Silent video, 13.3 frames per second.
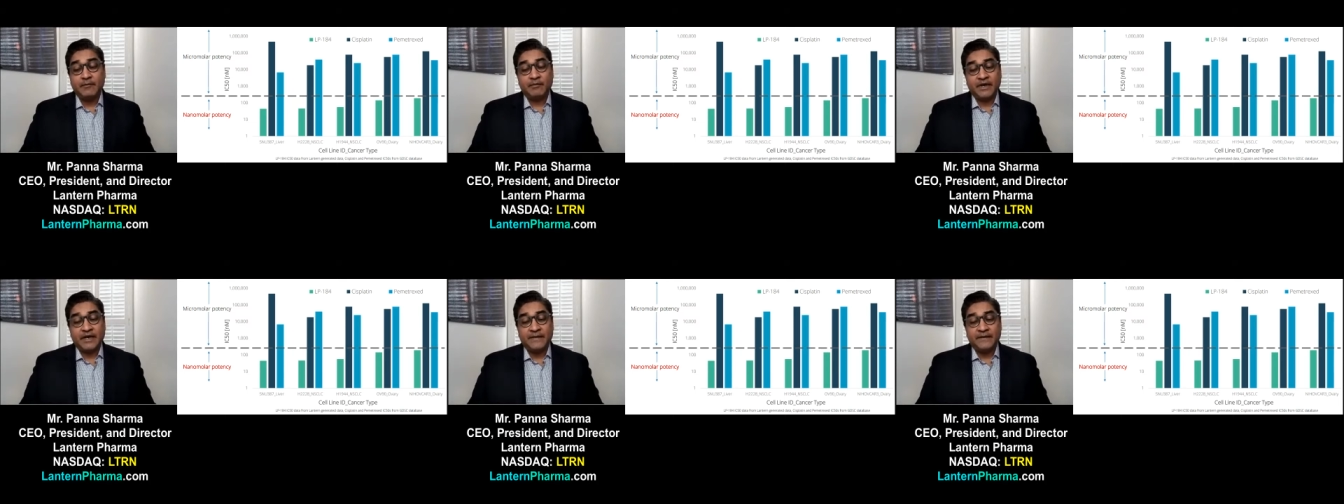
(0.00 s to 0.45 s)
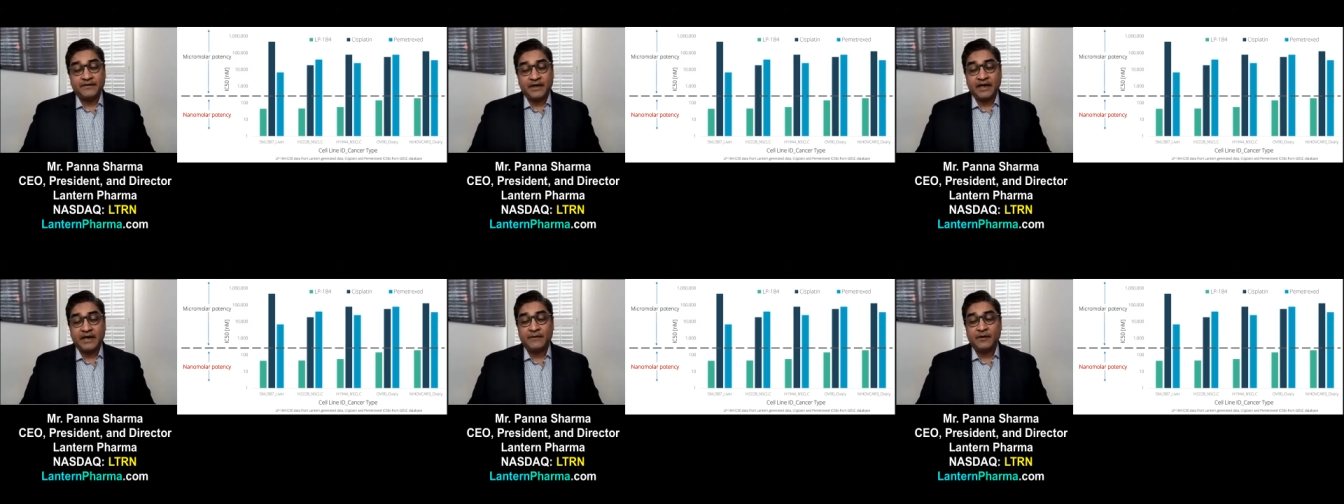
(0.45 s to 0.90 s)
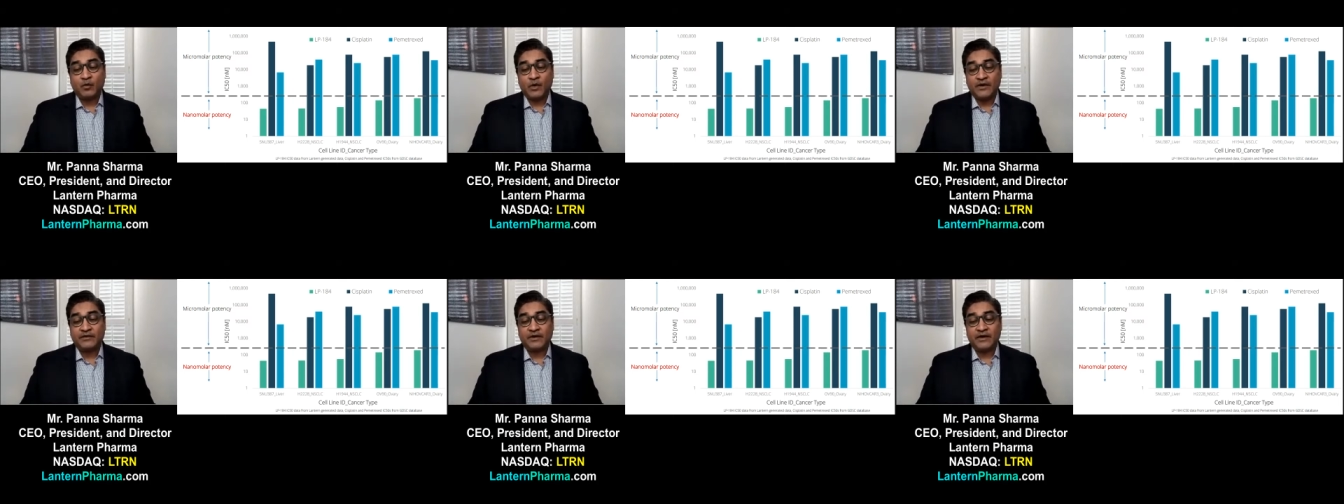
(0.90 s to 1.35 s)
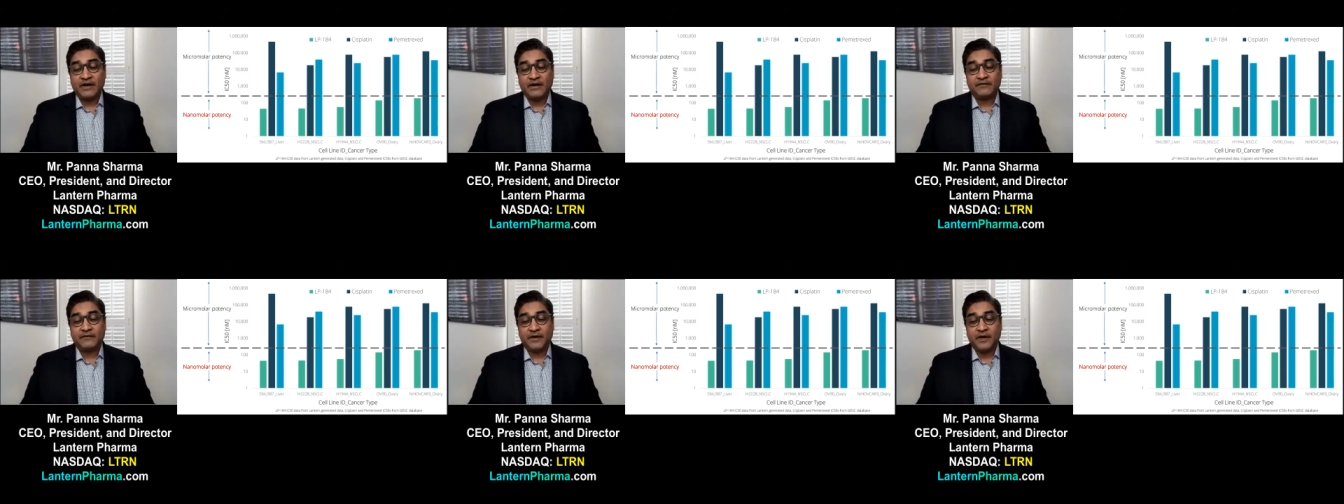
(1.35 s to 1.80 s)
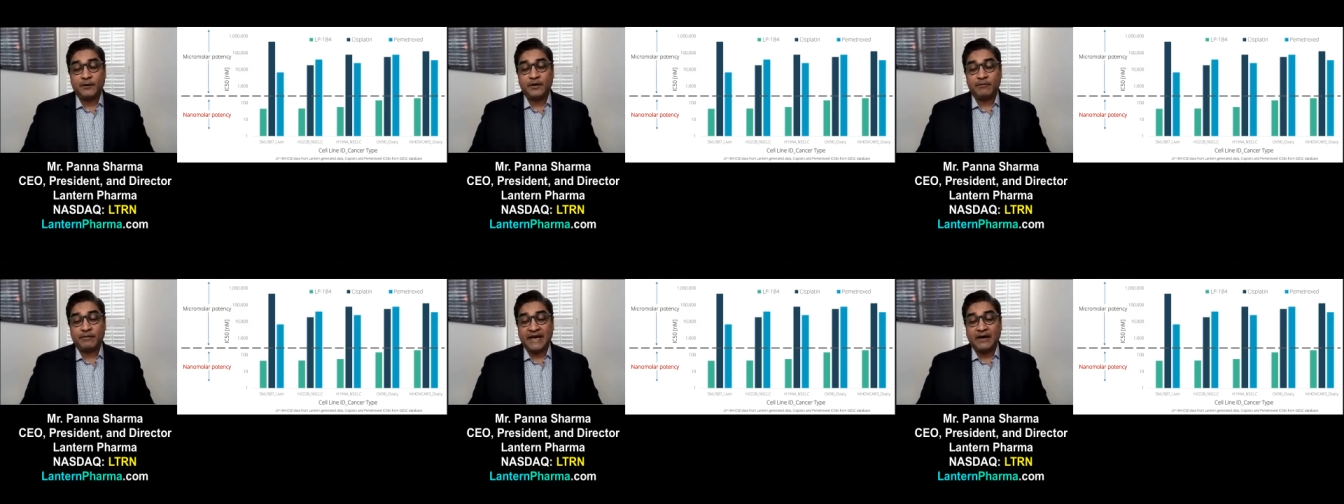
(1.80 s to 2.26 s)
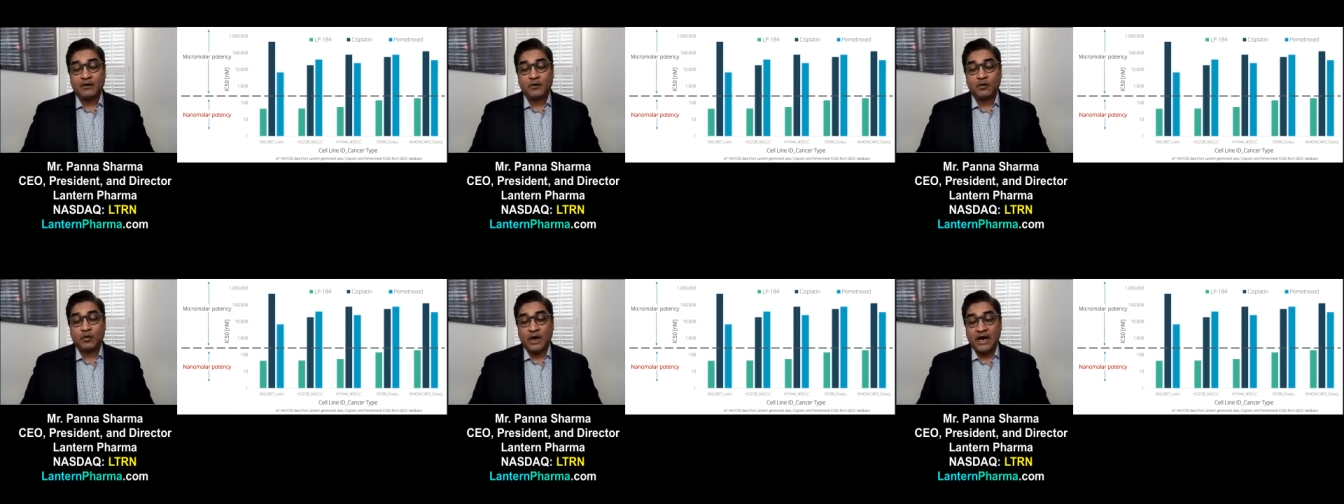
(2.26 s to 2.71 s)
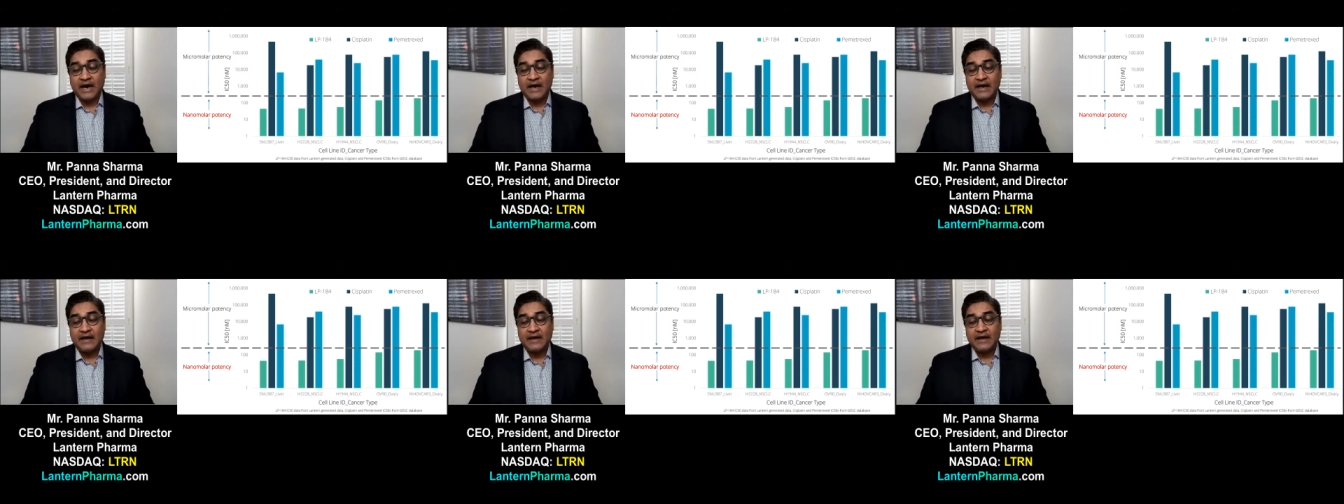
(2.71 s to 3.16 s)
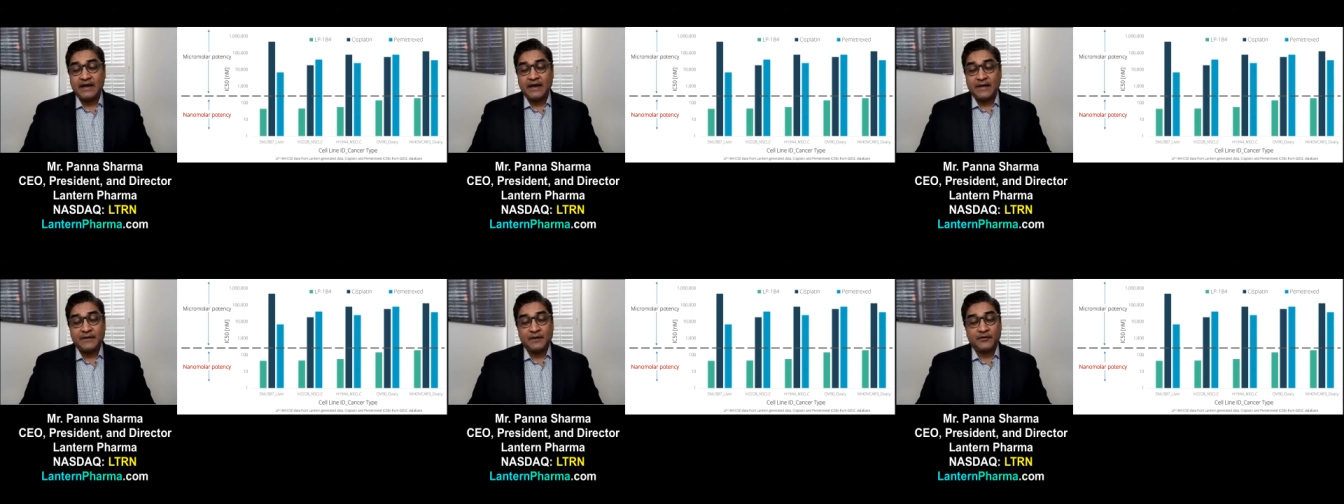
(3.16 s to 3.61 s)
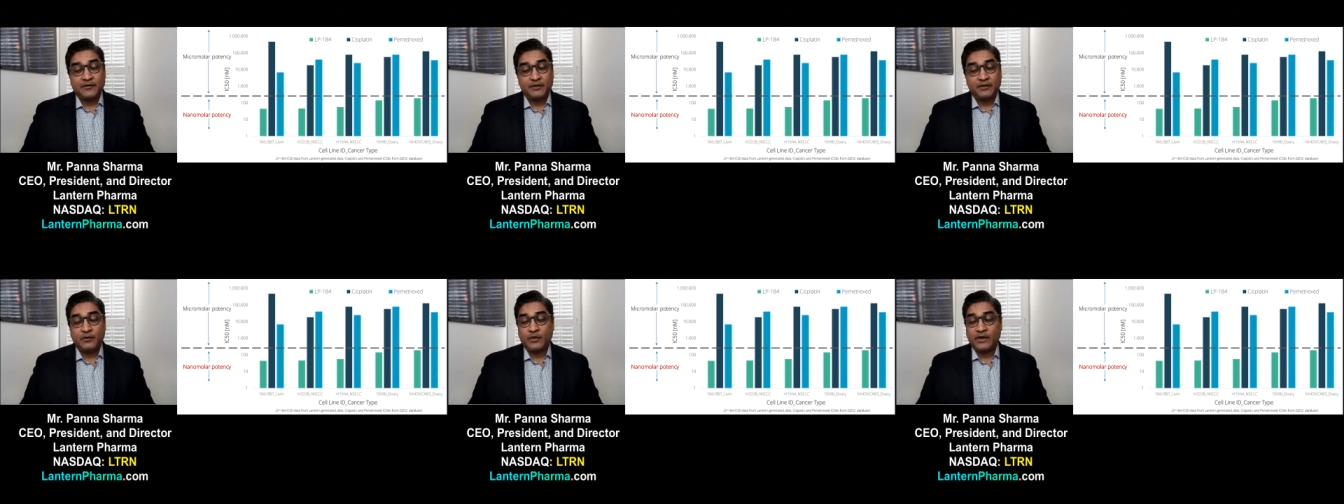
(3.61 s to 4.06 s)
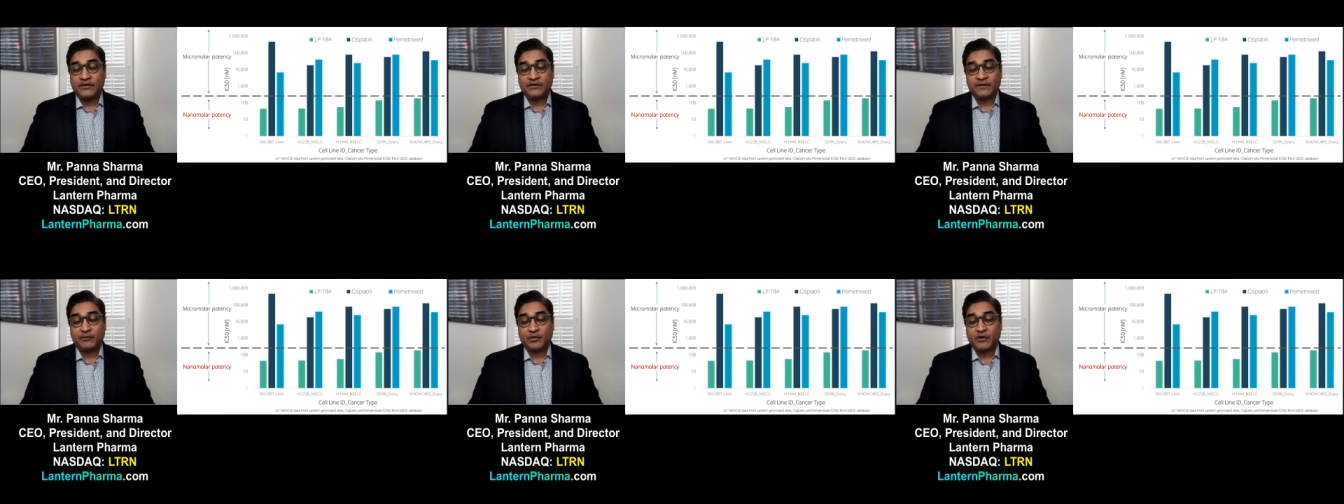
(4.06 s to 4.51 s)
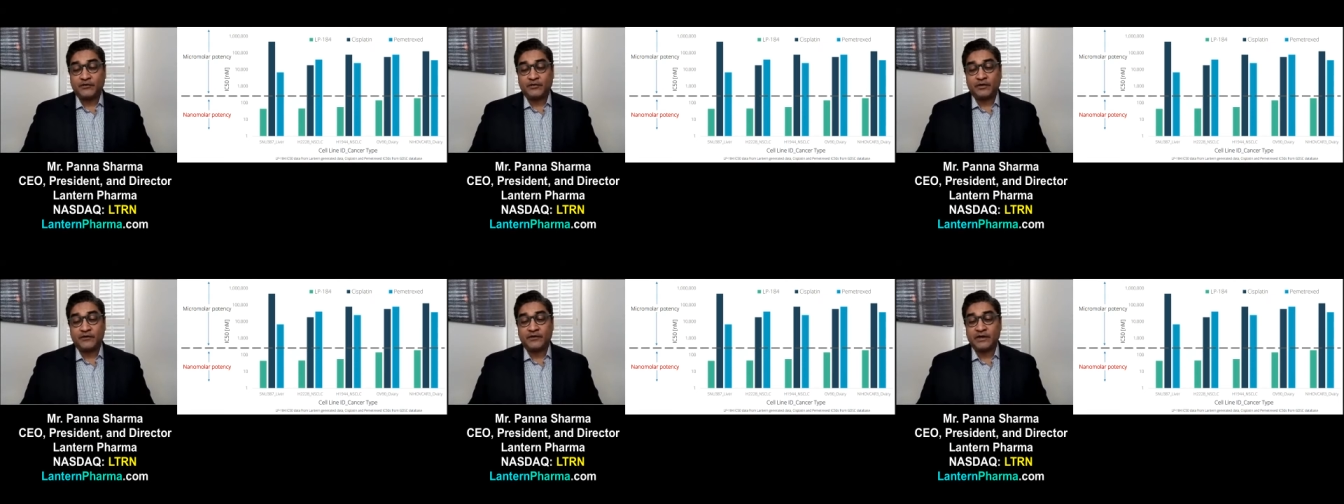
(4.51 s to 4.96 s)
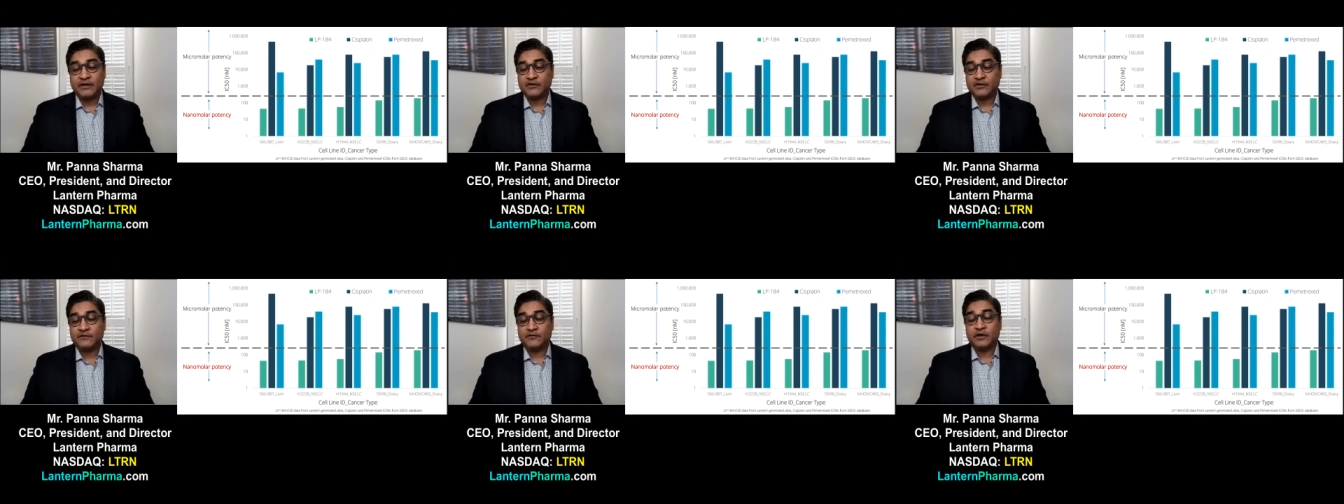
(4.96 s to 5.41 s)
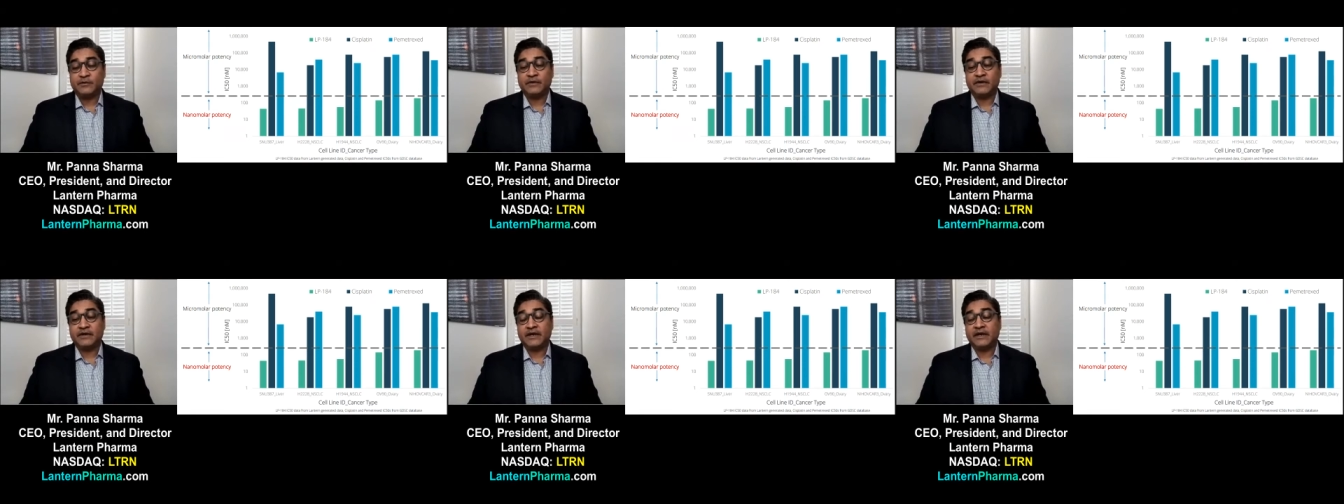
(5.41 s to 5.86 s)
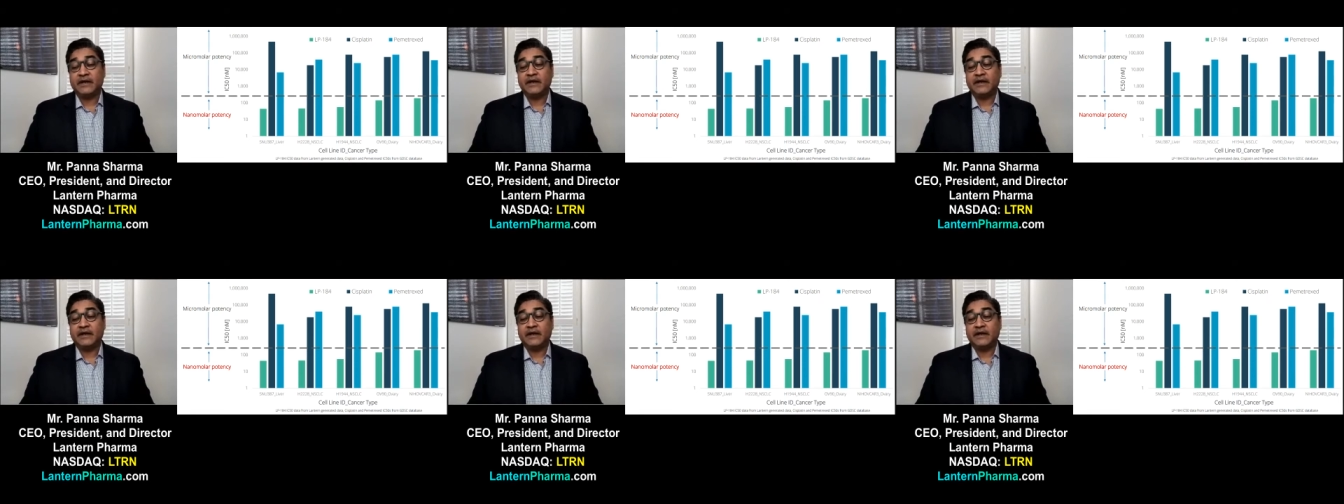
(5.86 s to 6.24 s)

But at the time, there wasn't enough known about why, and there certainly wasn't the personalization of treatment done